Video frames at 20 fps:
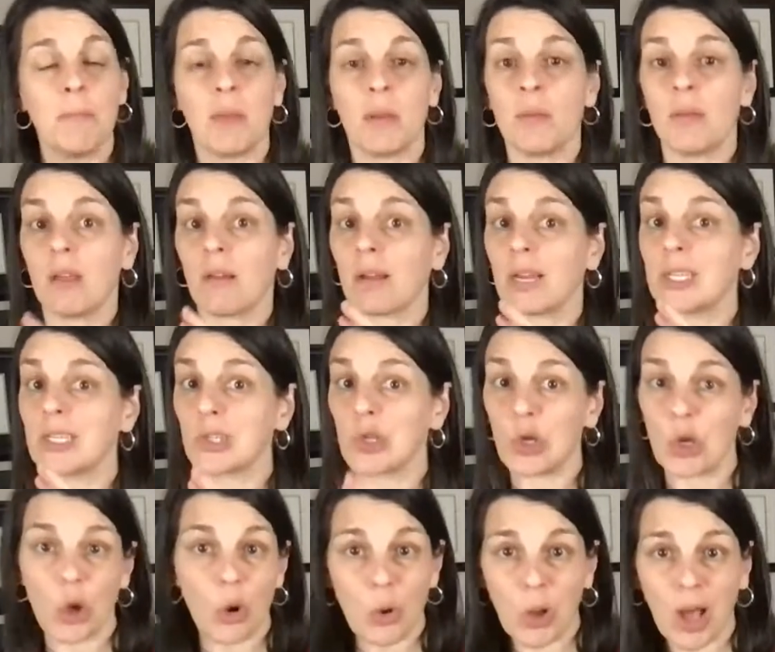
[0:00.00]
Maybe there
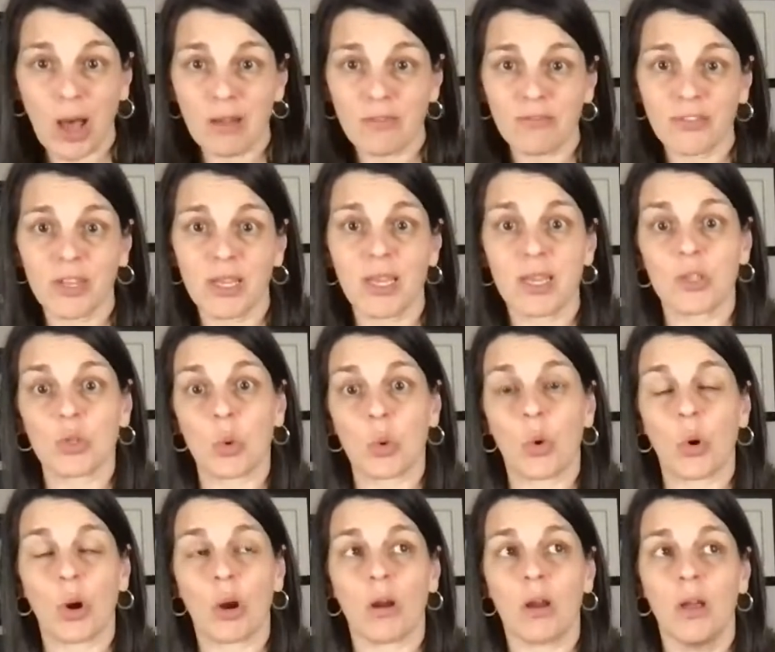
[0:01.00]
is no conflict,
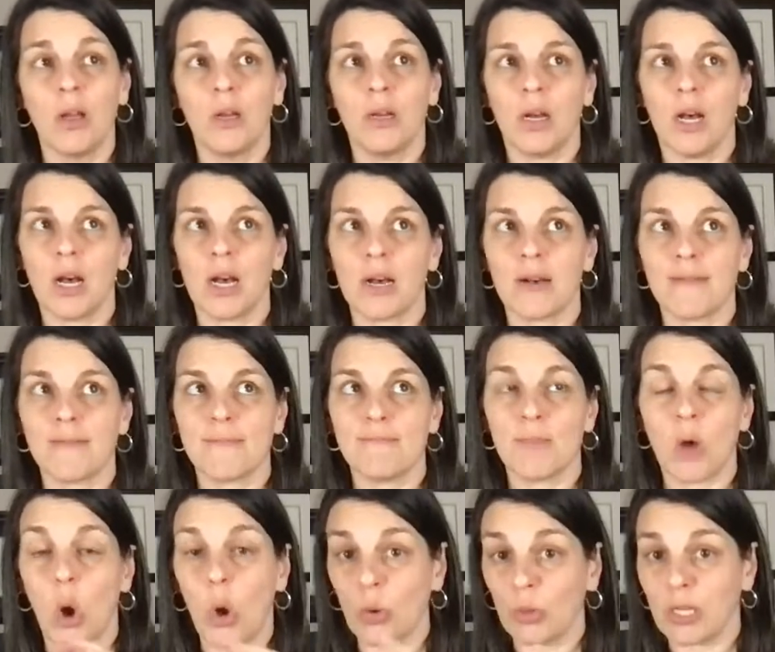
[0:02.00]
or
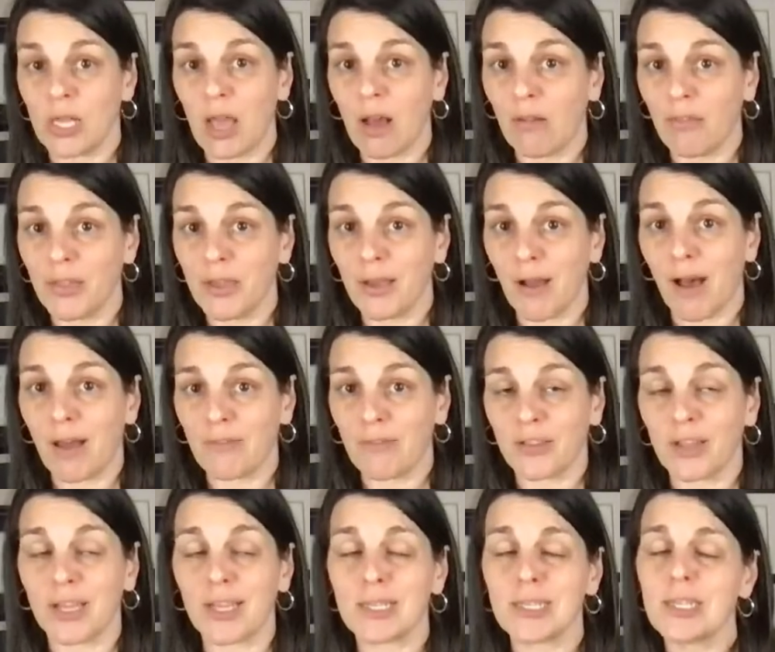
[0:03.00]
only healthy
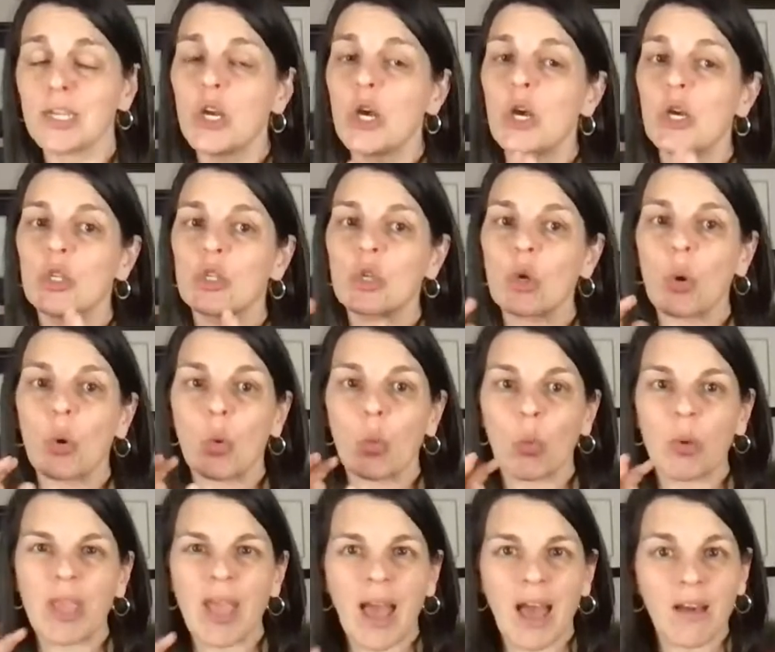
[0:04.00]
conflict. So
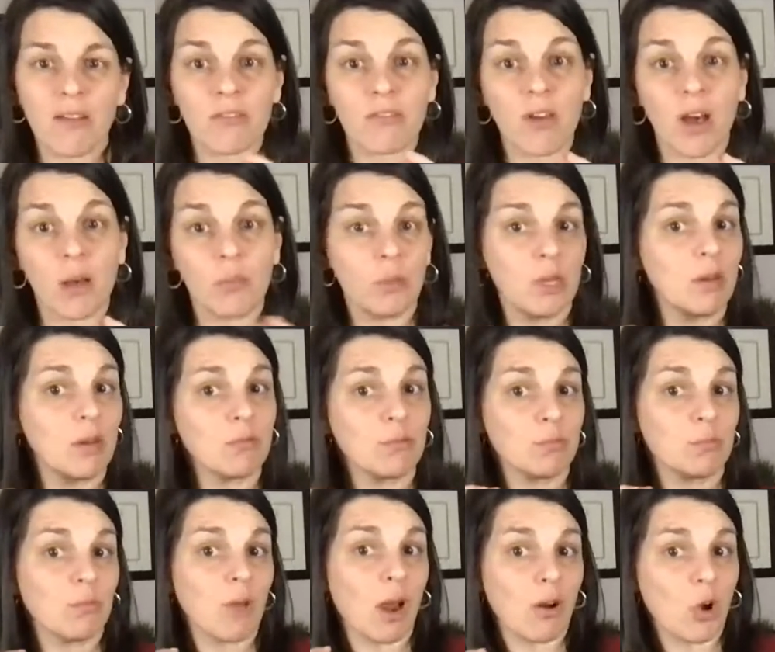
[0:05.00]
we have,
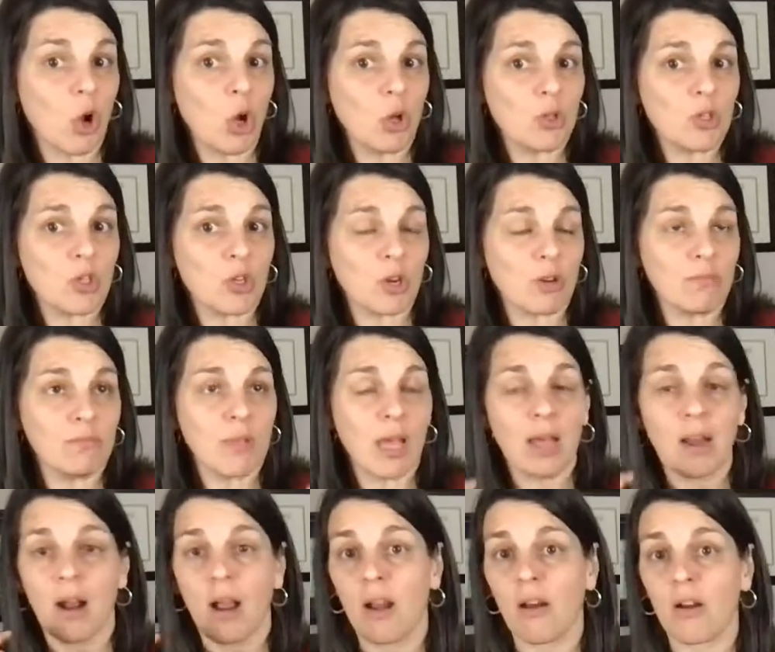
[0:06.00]
our culture
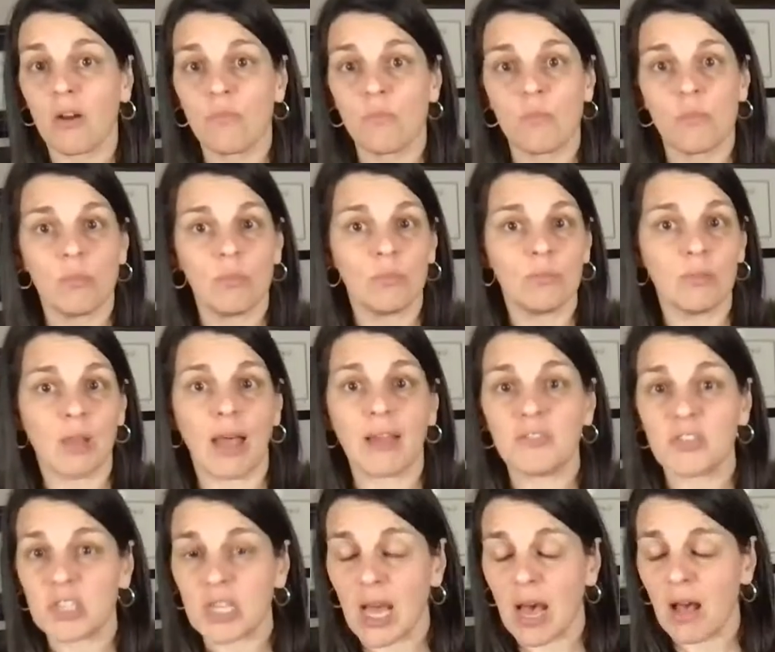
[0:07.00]
and our
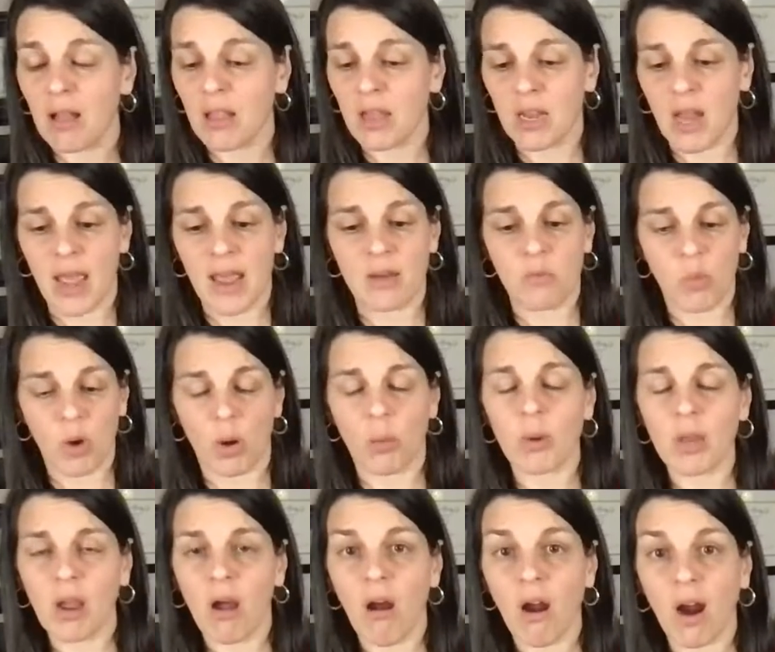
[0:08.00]
lifestyle, and where
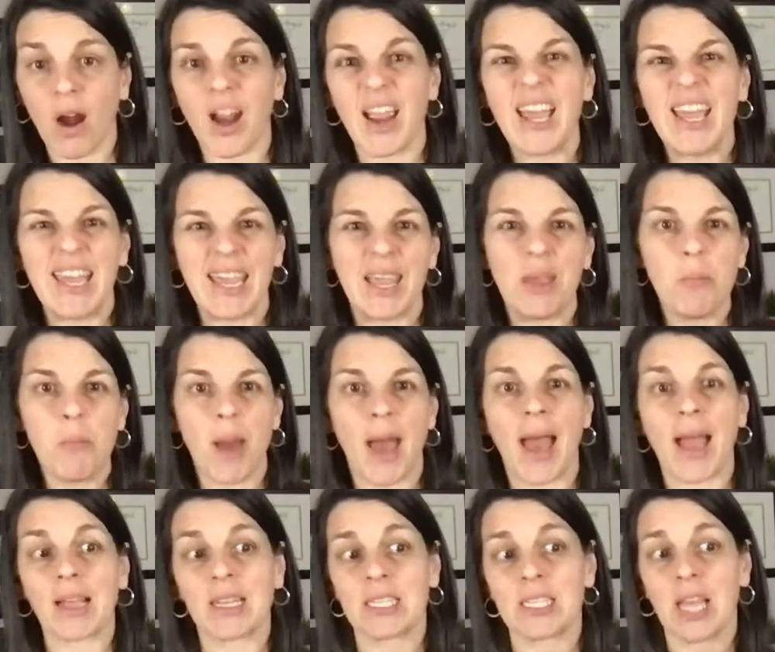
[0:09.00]
we are
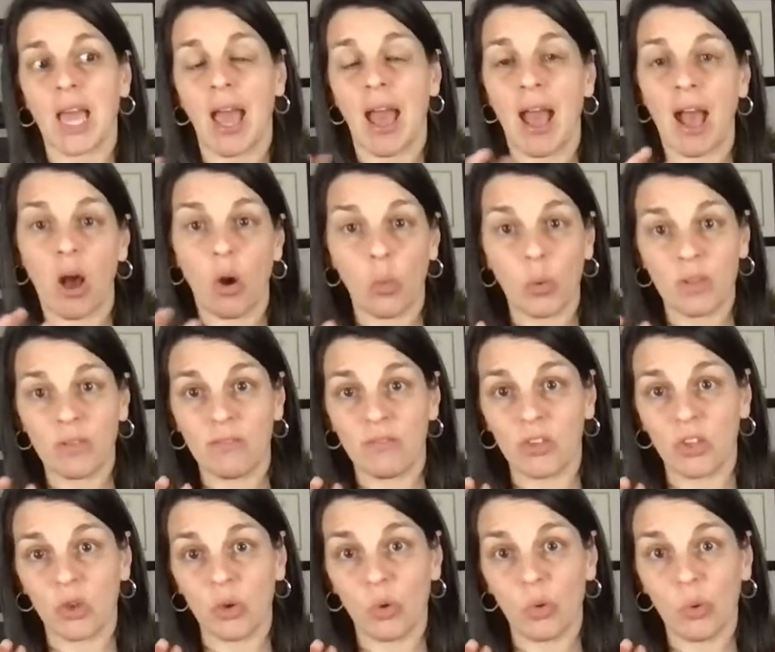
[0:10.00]
impacts how we
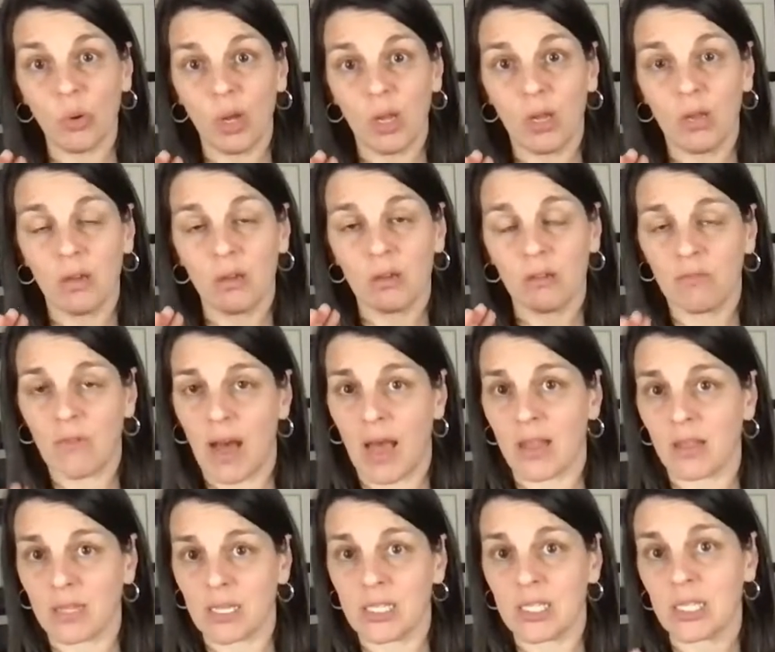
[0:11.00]
view
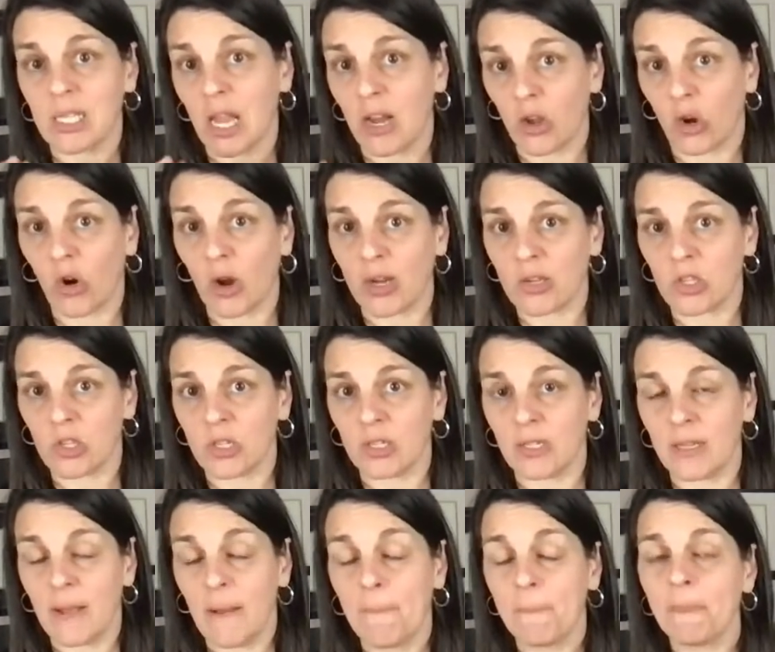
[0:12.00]
violence and
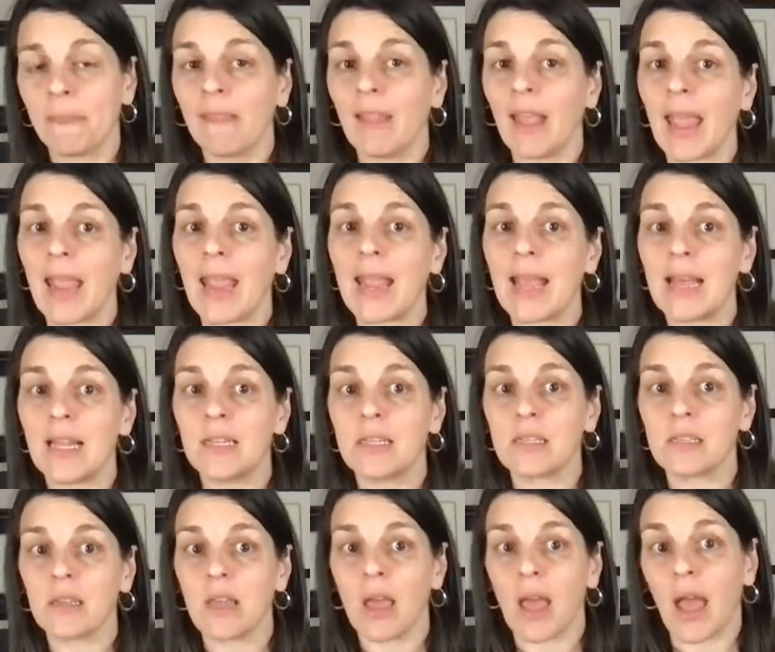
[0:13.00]
aggression,
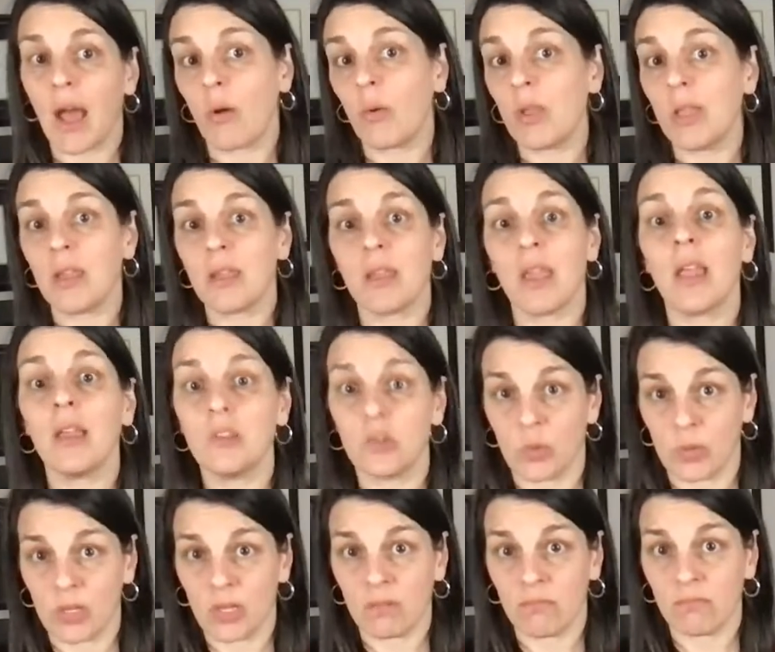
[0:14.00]
and how we
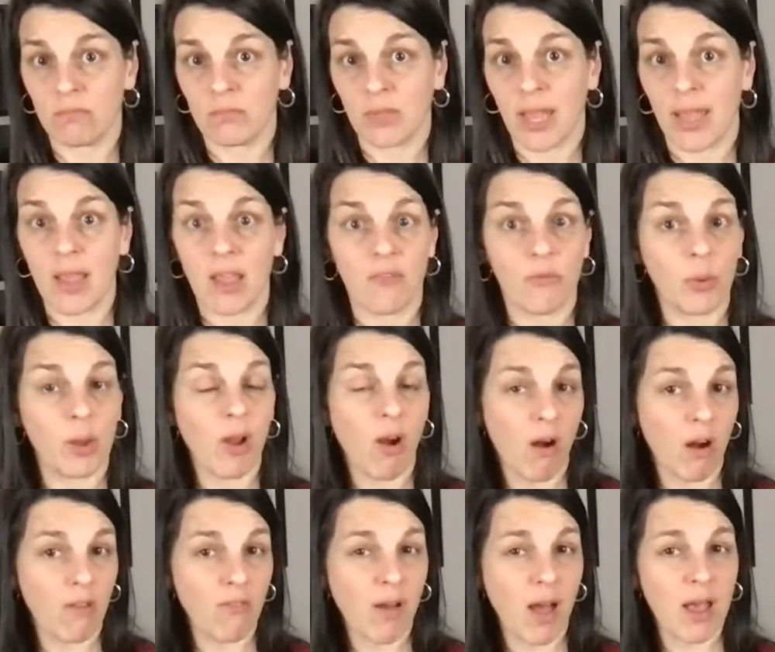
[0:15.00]
engage with it. Okay. If we
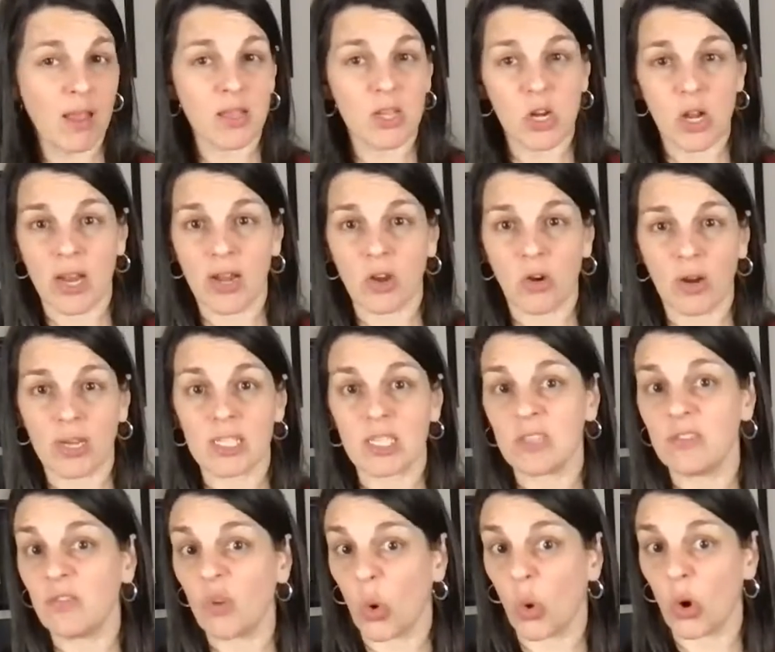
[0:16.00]
are violent and
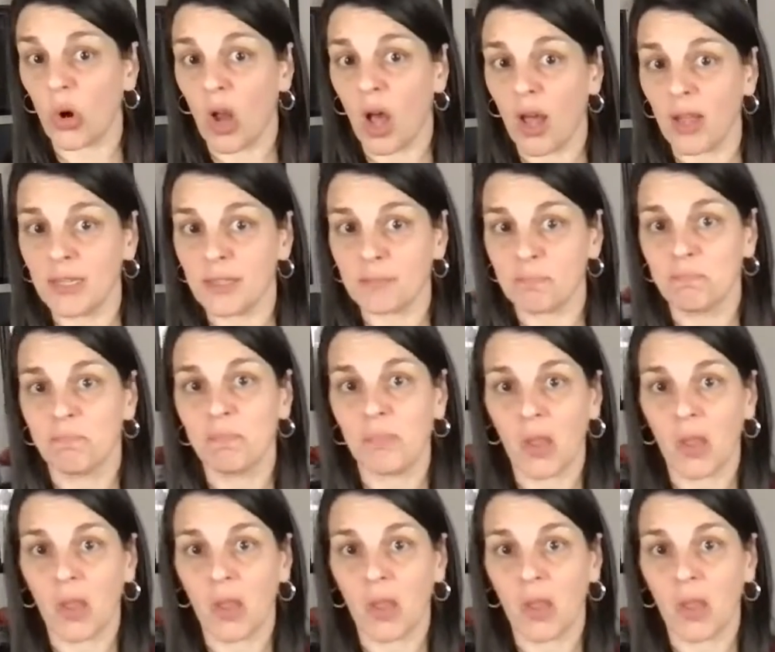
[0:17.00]
aggressive or not.